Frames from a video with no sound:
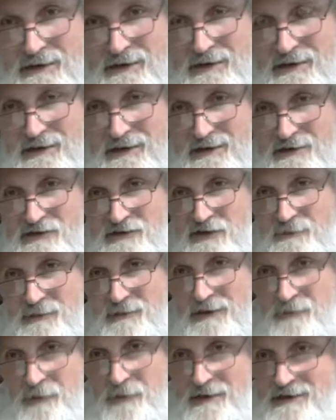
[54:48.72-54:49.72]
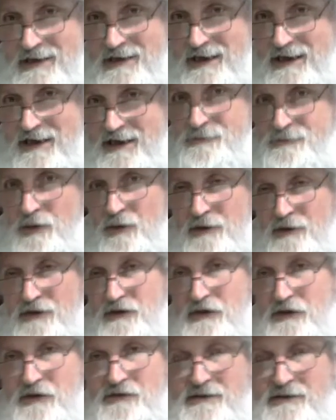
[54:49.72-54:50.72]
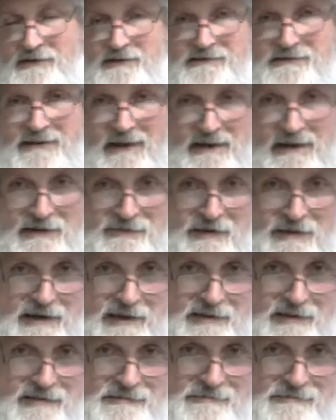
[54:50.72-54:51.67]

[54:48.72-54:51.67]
is to be redeemed or used as a sacrifice.